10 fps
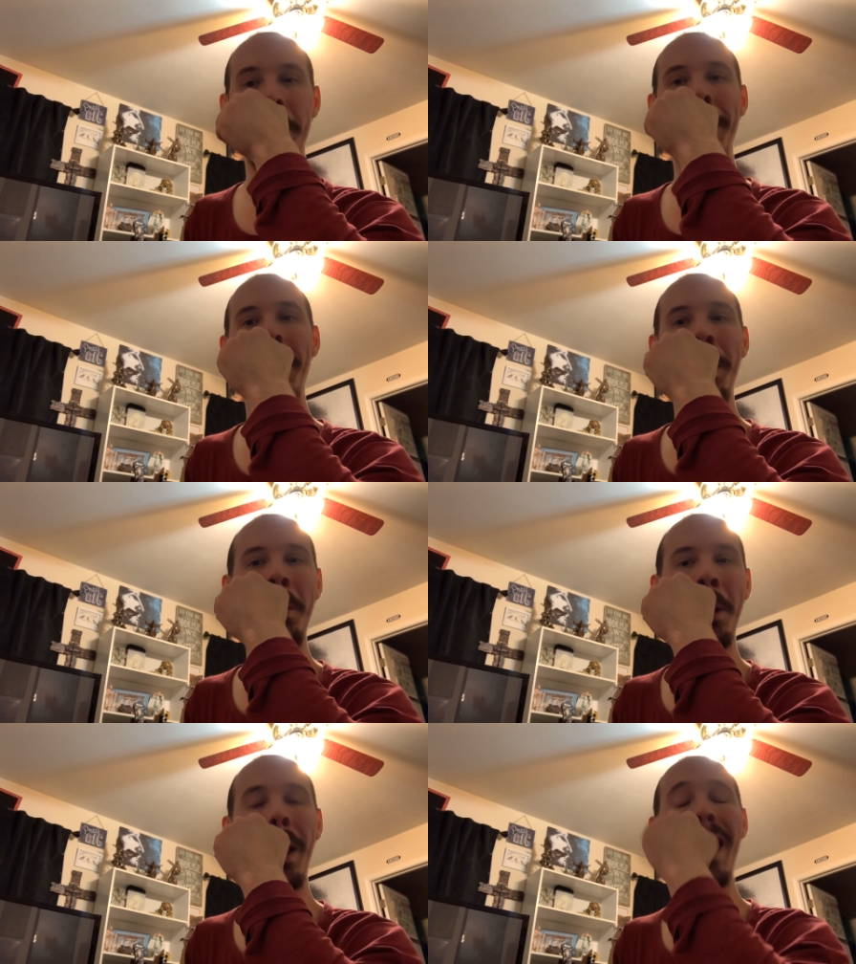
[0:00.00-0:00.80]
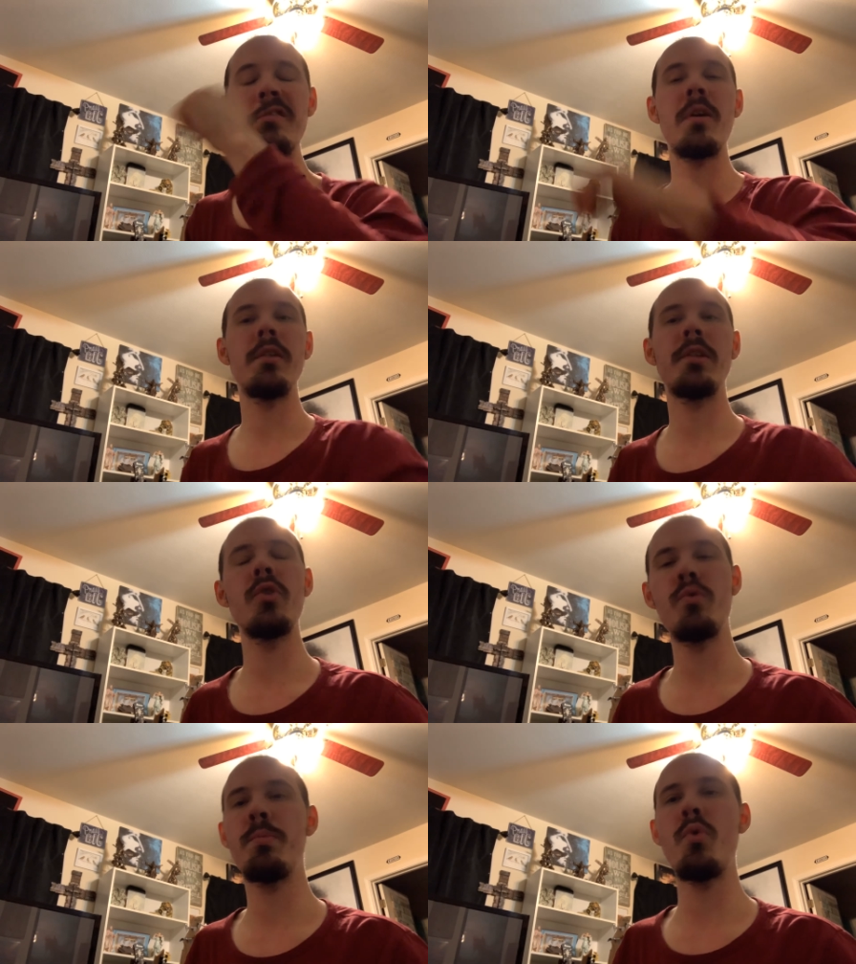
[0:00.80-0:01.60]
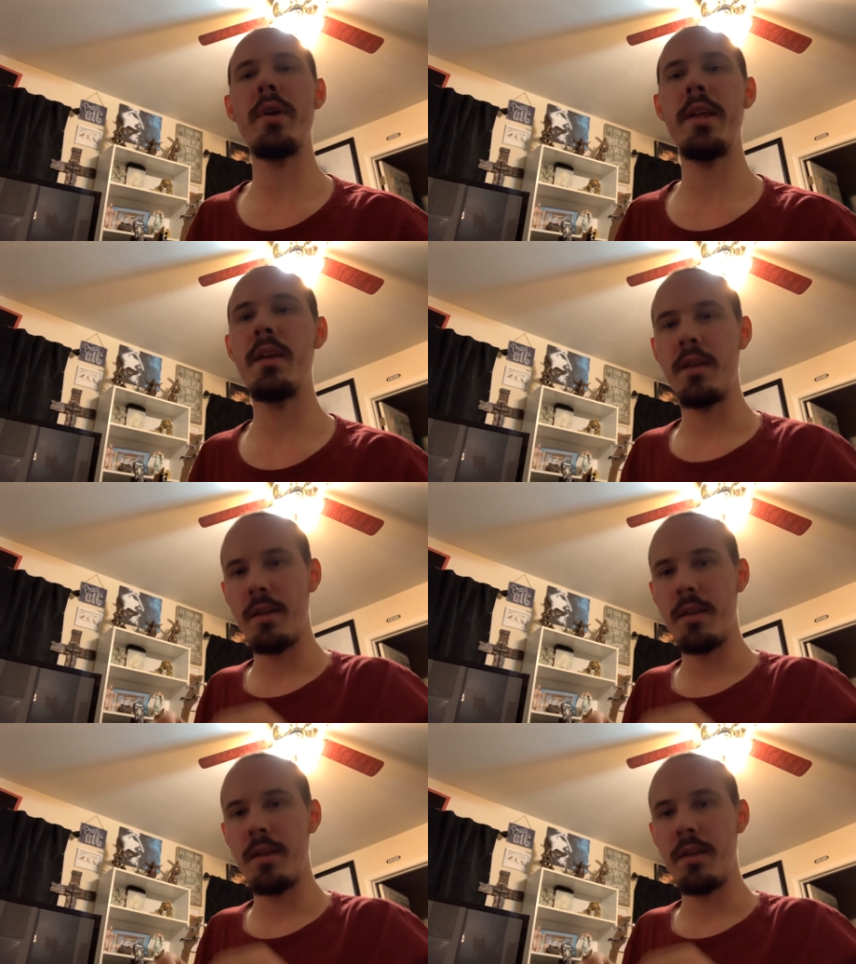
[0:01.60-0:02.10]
Uh, I saw a little boy.